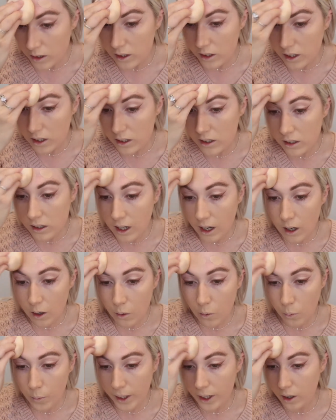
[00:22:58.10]
So this is
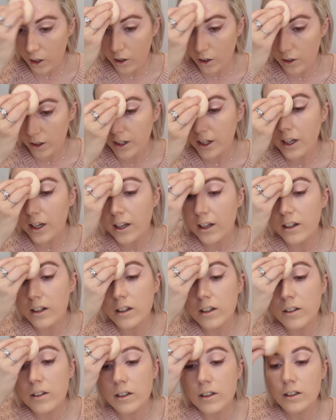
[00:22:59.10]
how we are
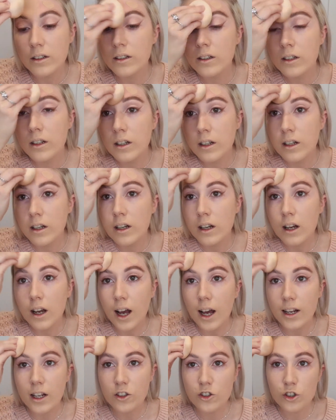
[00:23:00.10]
looking,
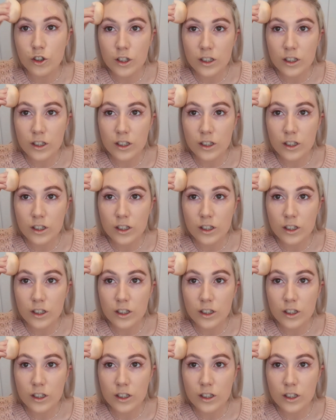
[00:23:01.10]
and as you